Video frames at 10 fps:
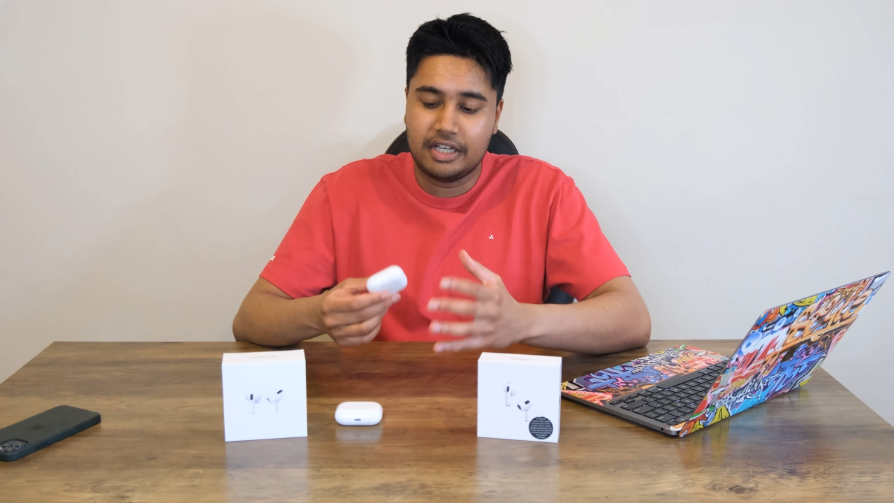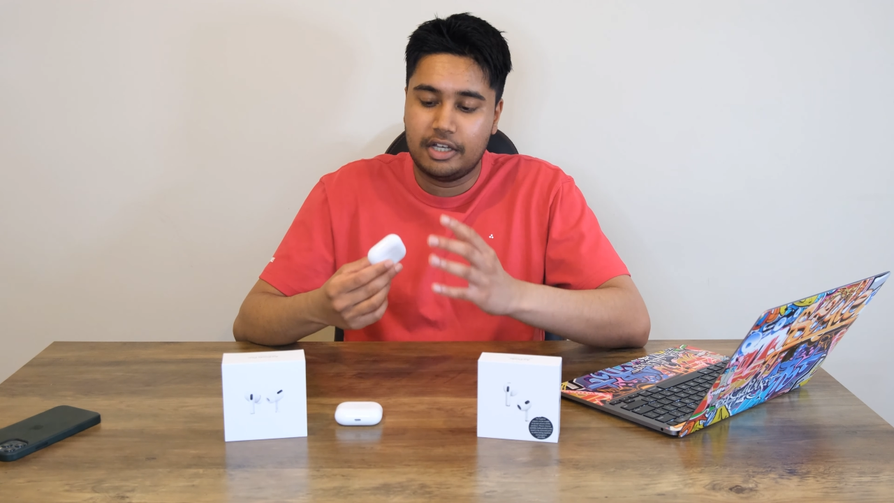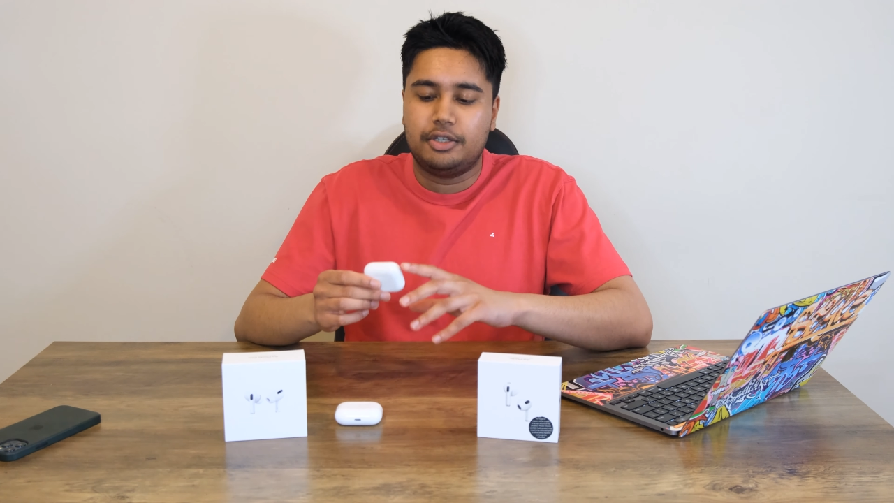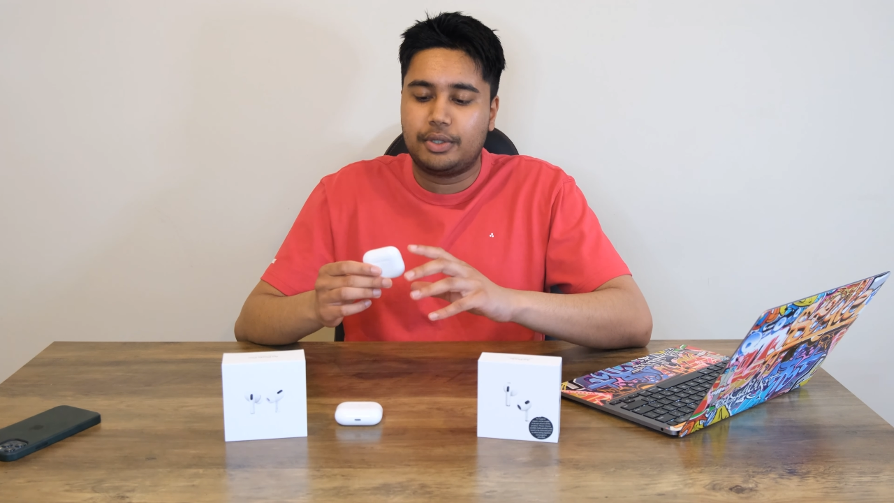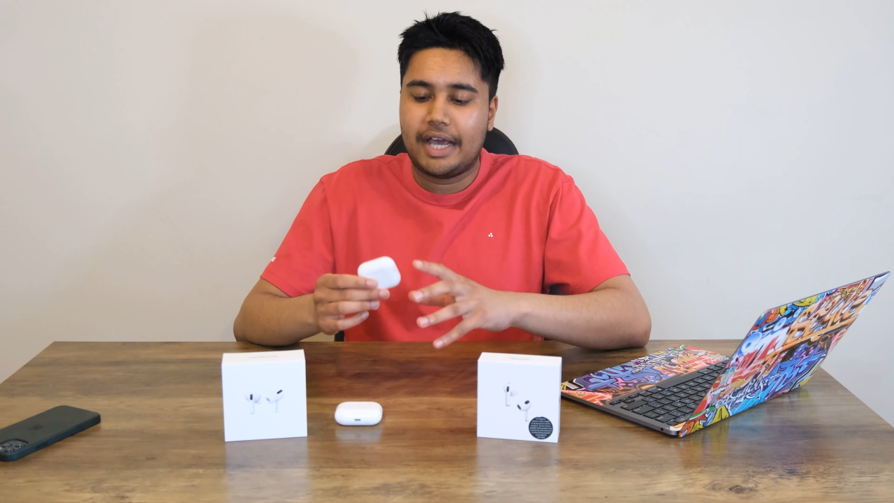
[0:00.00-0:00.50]

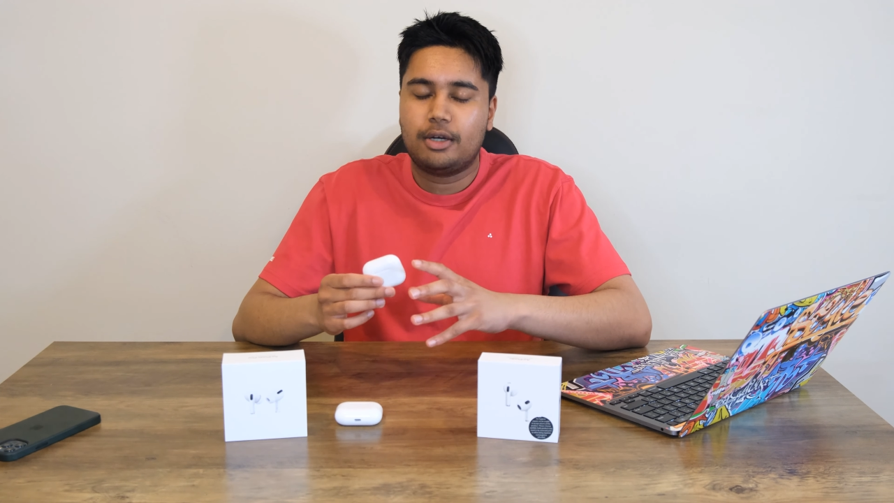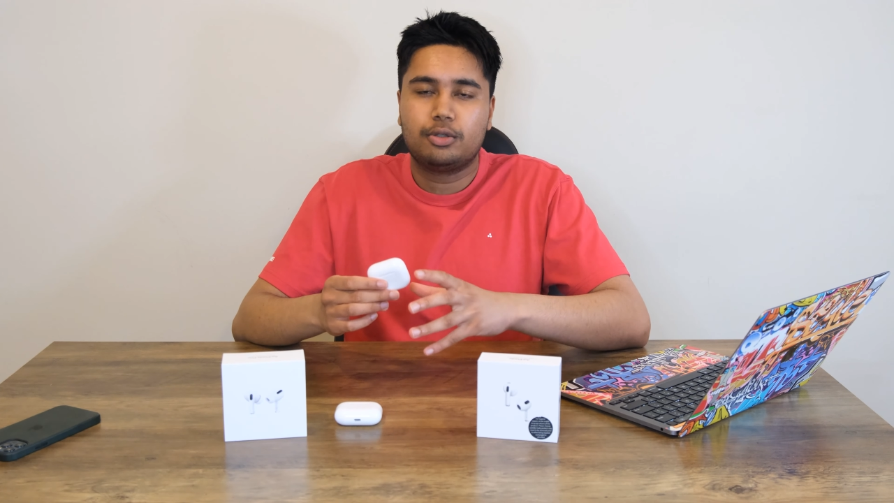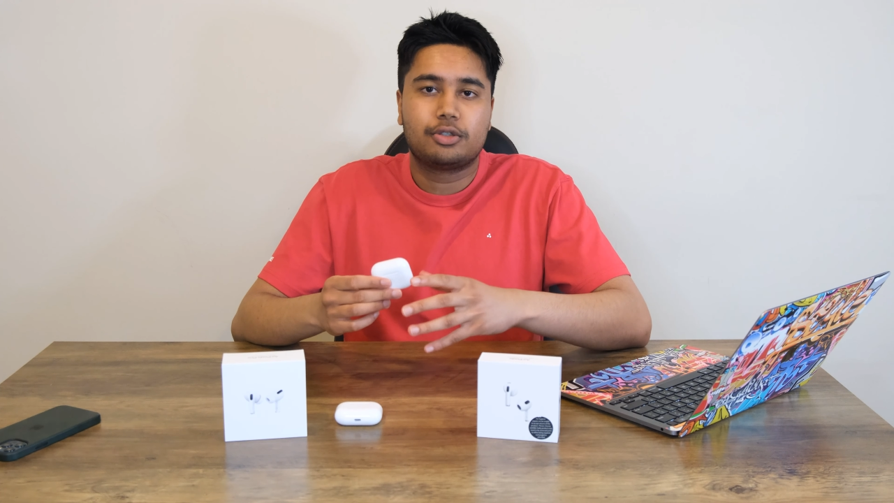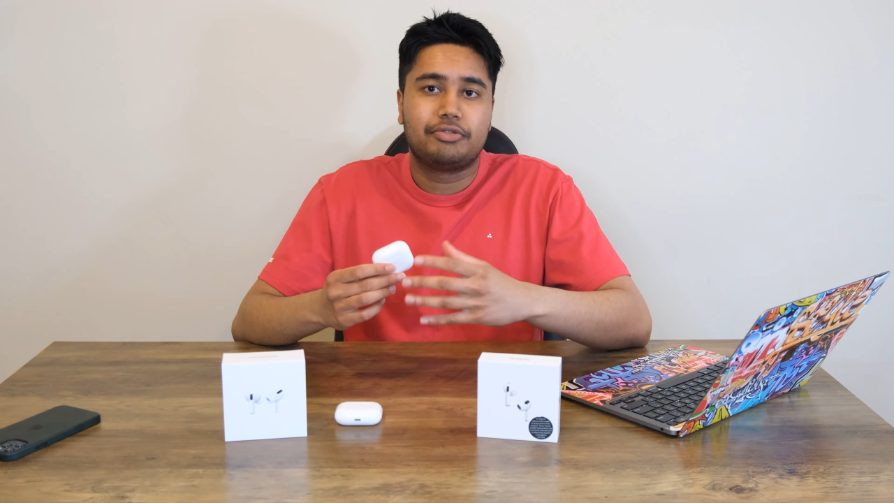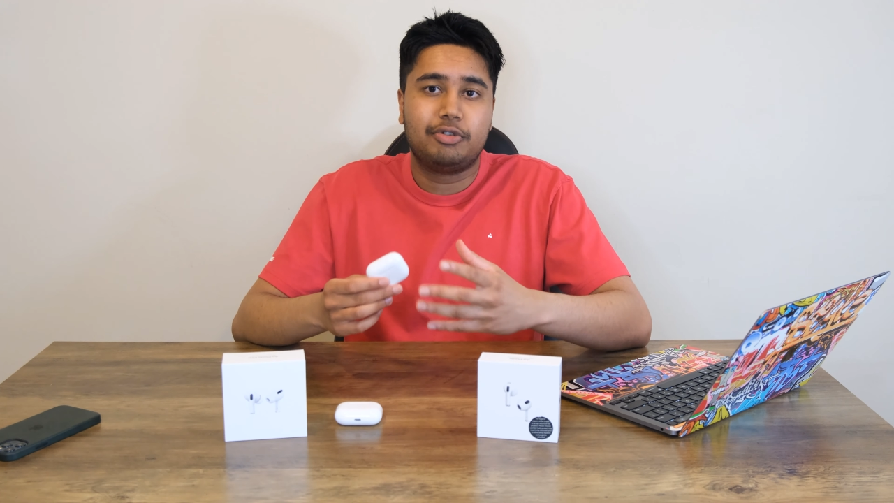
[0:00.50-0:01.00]
You can
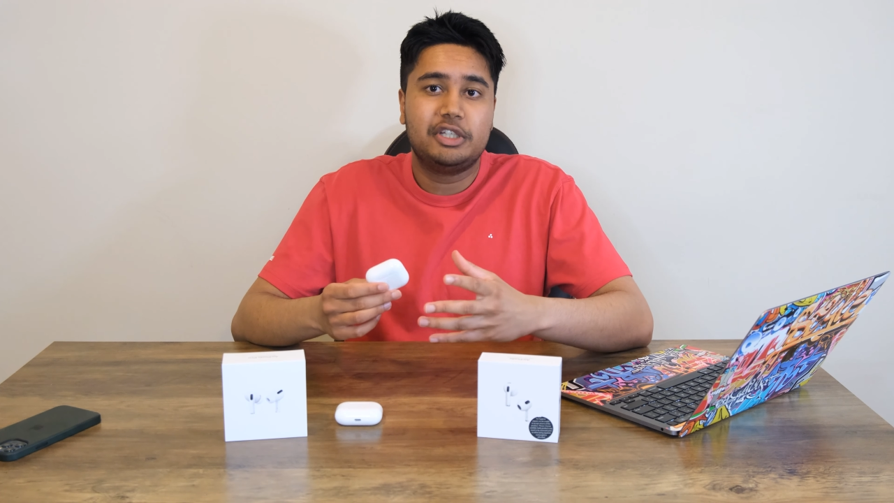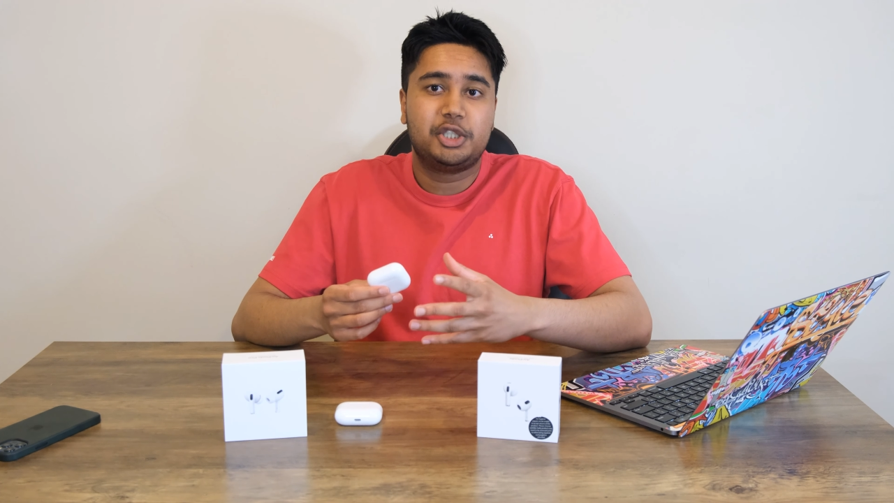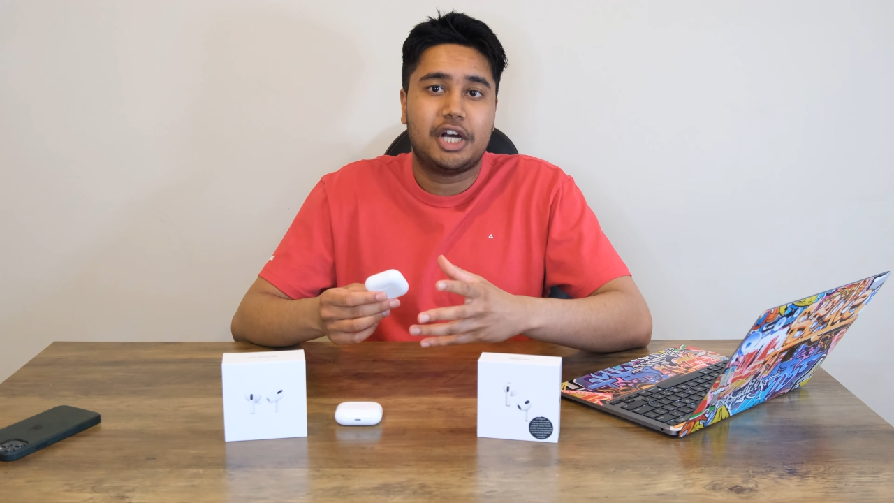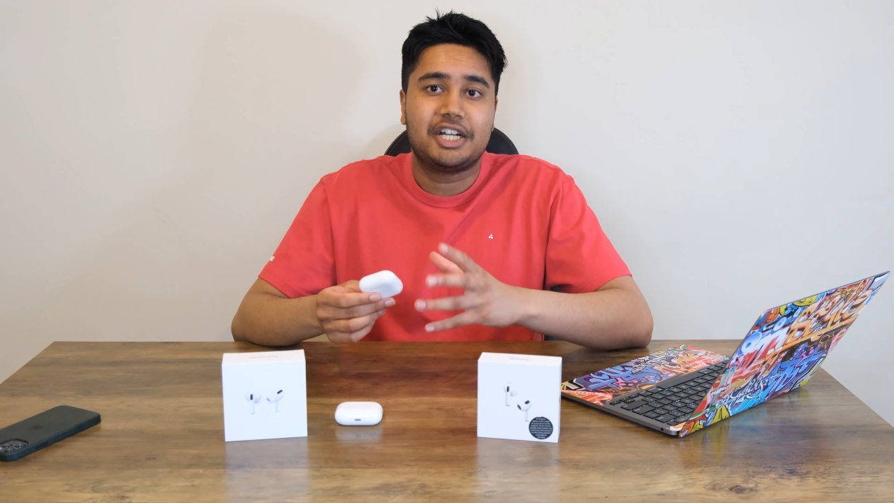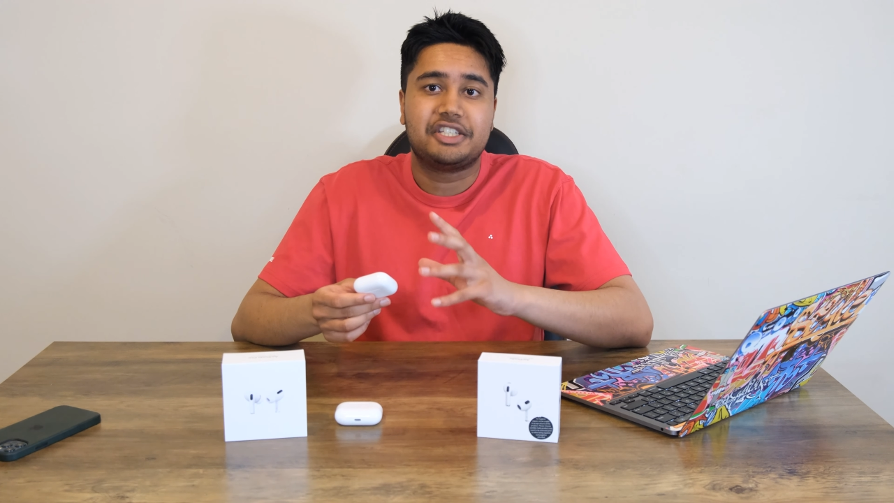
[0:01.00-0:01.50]
also fully
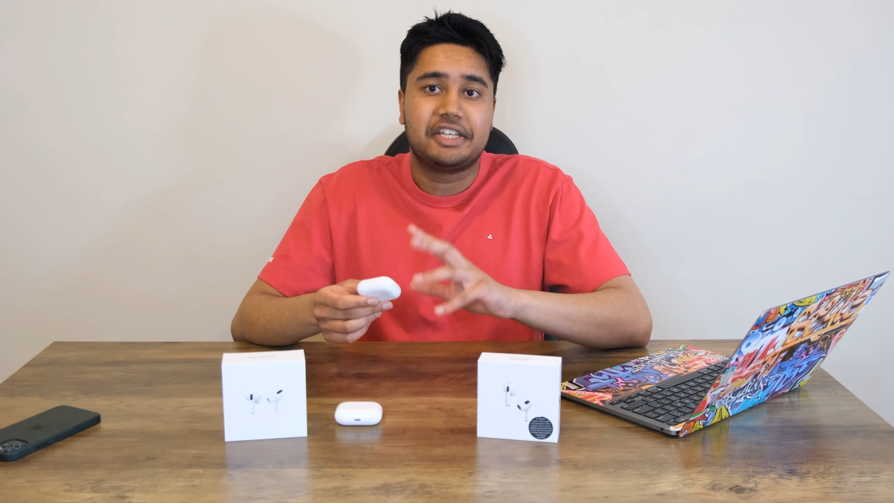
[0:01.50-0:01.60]
charge the